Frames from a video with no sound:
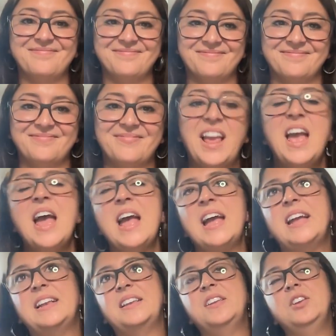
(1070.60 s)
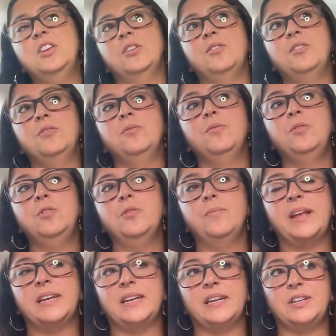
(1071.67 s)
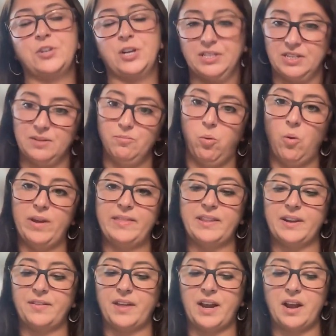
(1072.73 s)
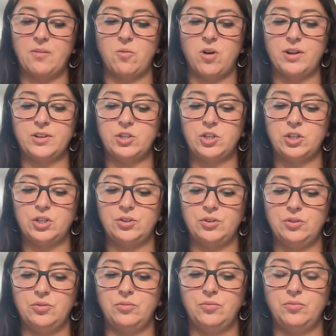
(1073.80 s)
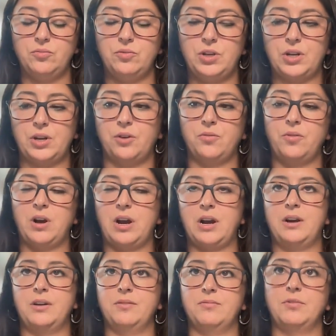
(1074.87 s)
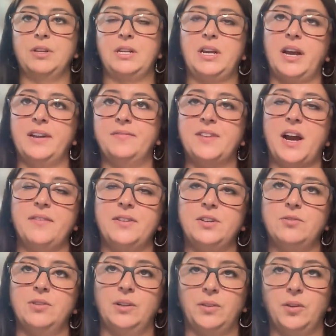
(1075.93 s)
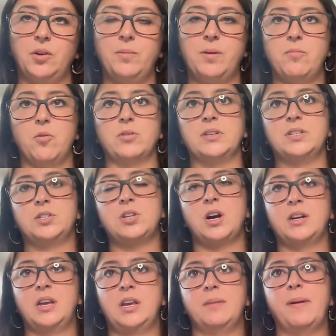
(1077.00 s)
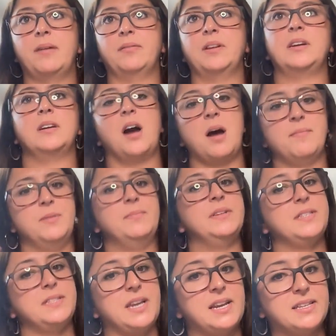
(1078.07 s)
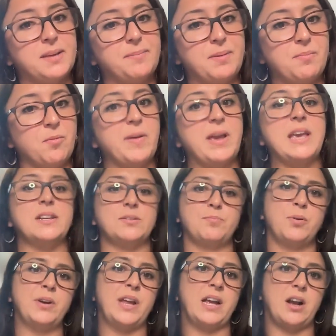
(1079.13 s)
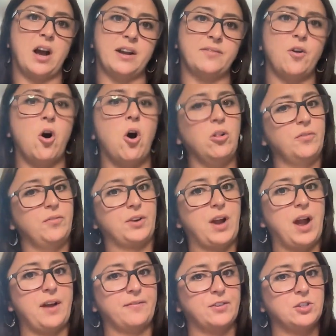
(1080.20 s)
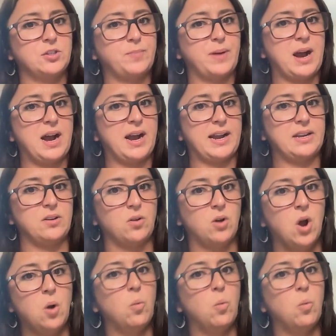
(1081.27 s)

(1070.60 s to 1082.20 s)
hmm And you made an interesting point there that I want to really kind of dive into a little bit more, is talking about like common mistakes that people make is putting kind of all of their efforts behind